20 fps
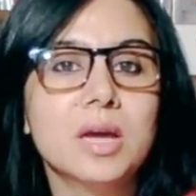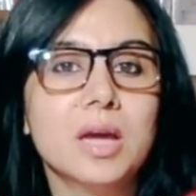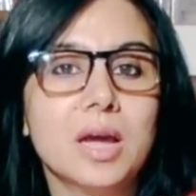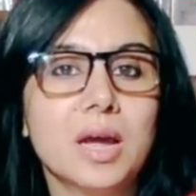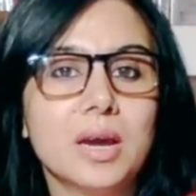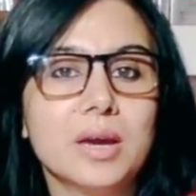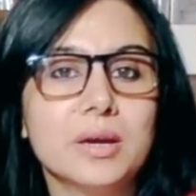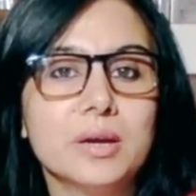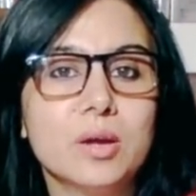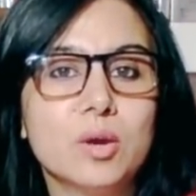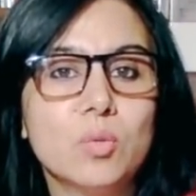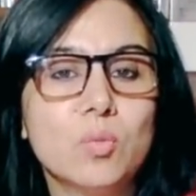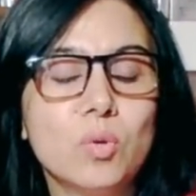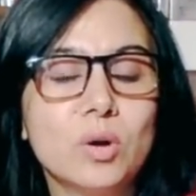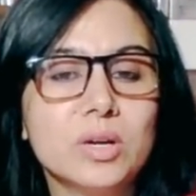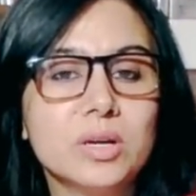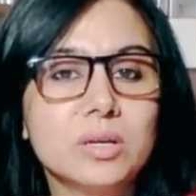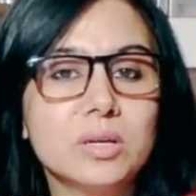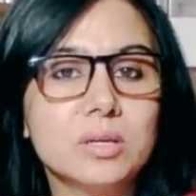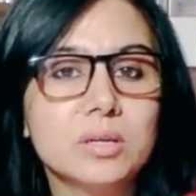And now
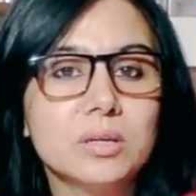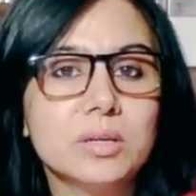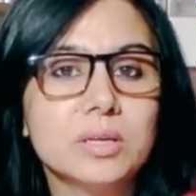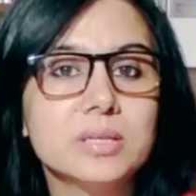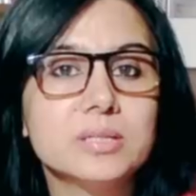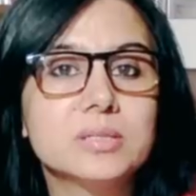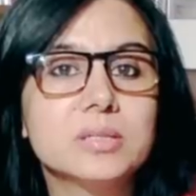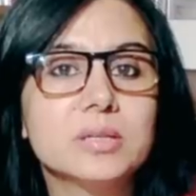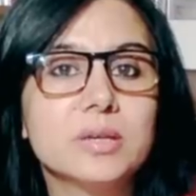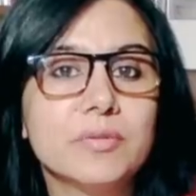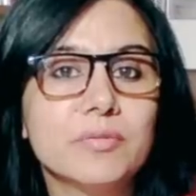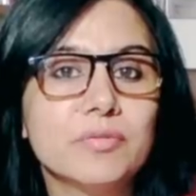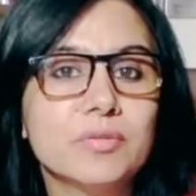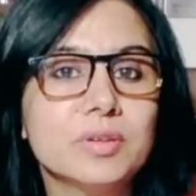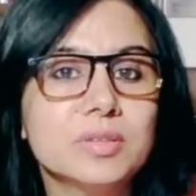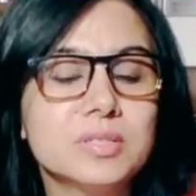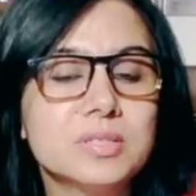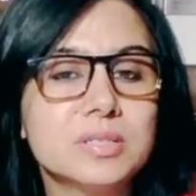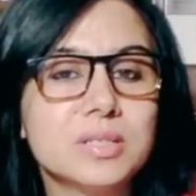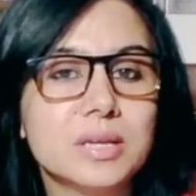what is the
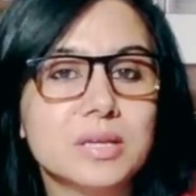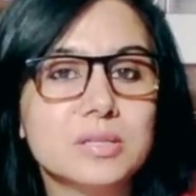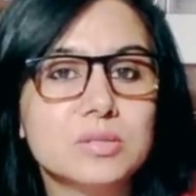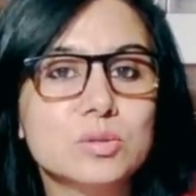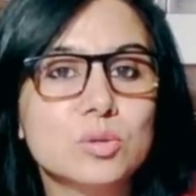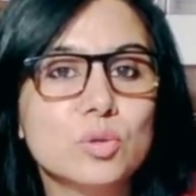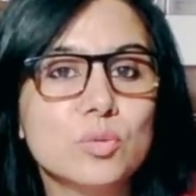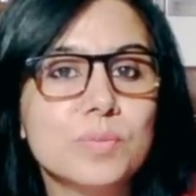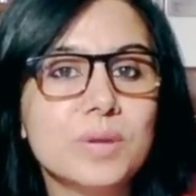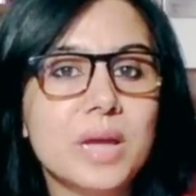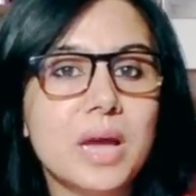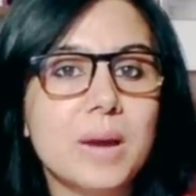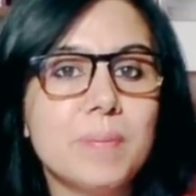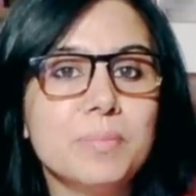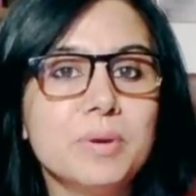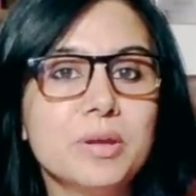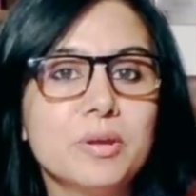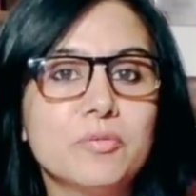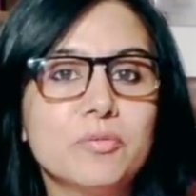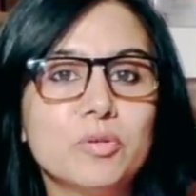difference that is going to be
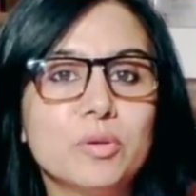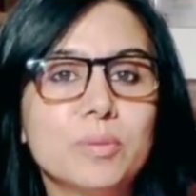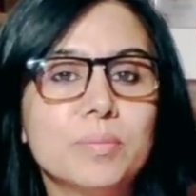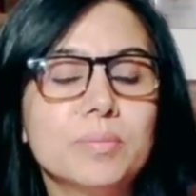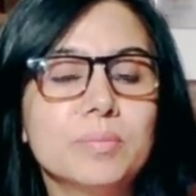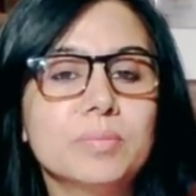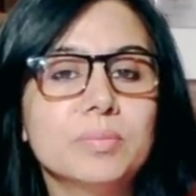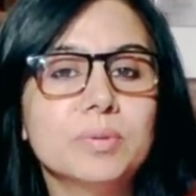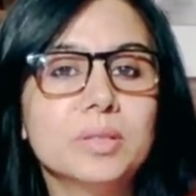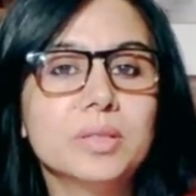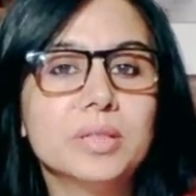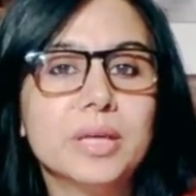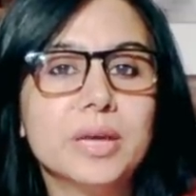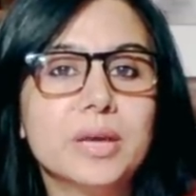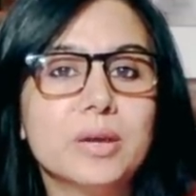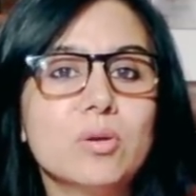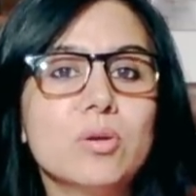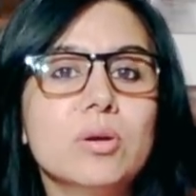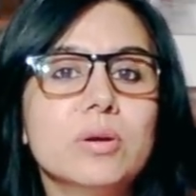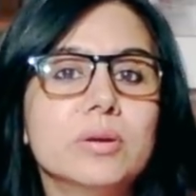happening from
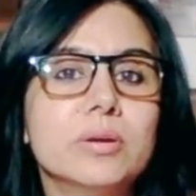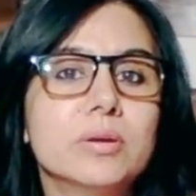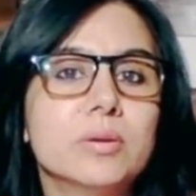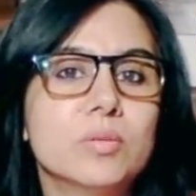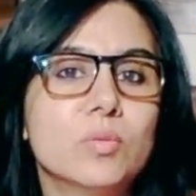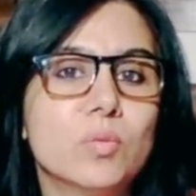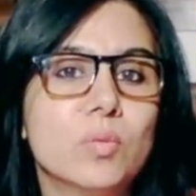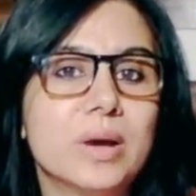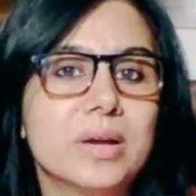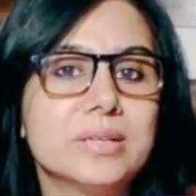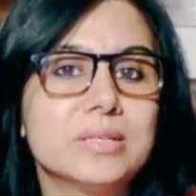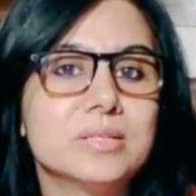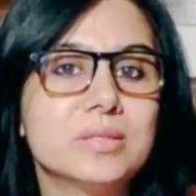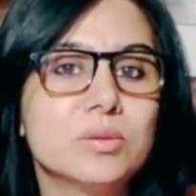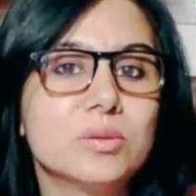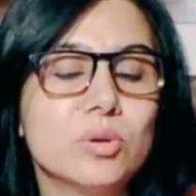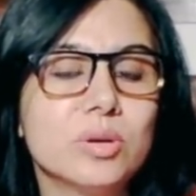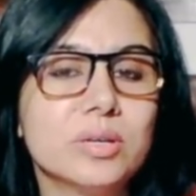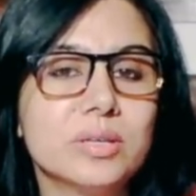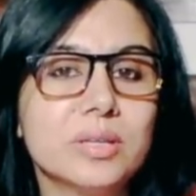there on? Why is
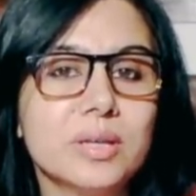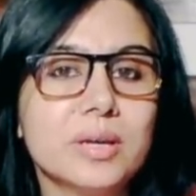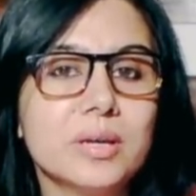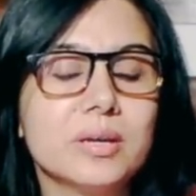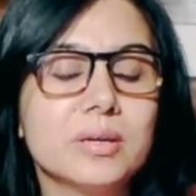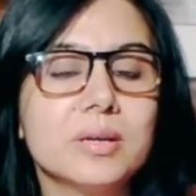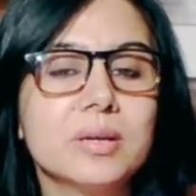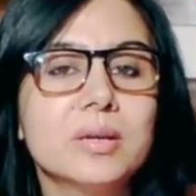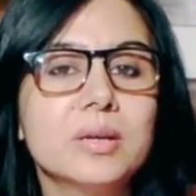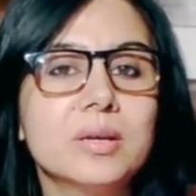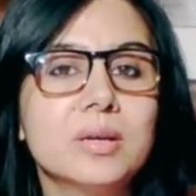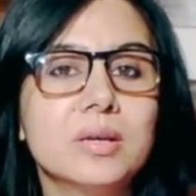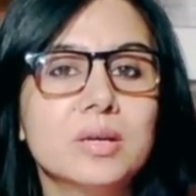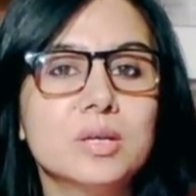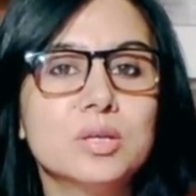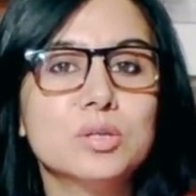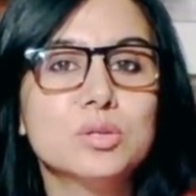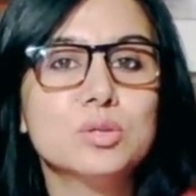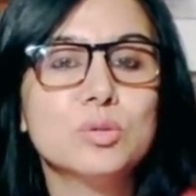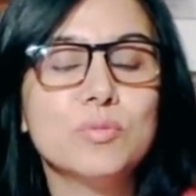the knot there?
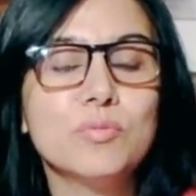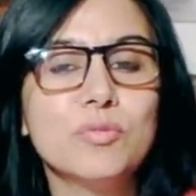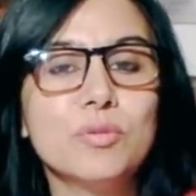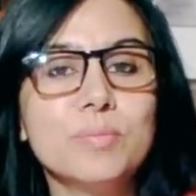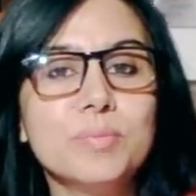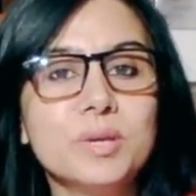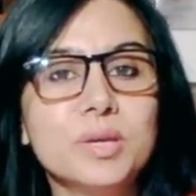So from